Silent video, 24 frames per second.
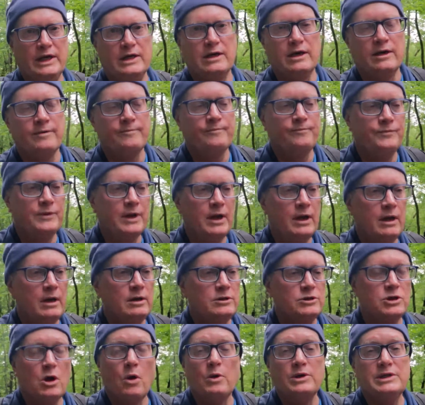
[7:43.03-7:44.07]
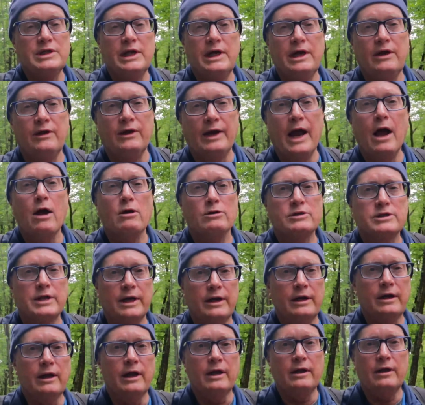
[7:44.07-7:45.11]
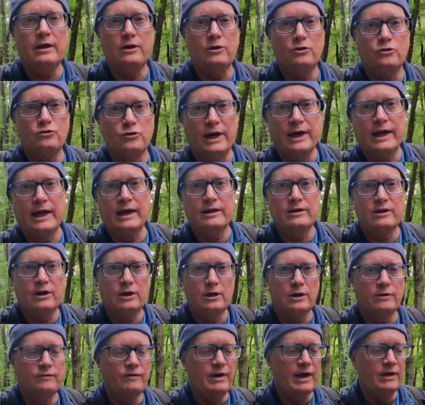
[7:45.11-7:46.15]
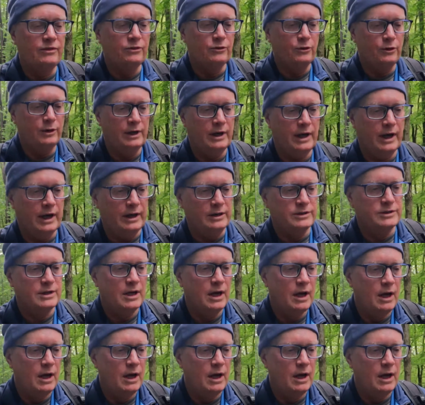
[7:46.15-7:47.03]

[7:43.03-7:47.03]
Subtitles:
So is anything else that you drink at the end of that 30 days.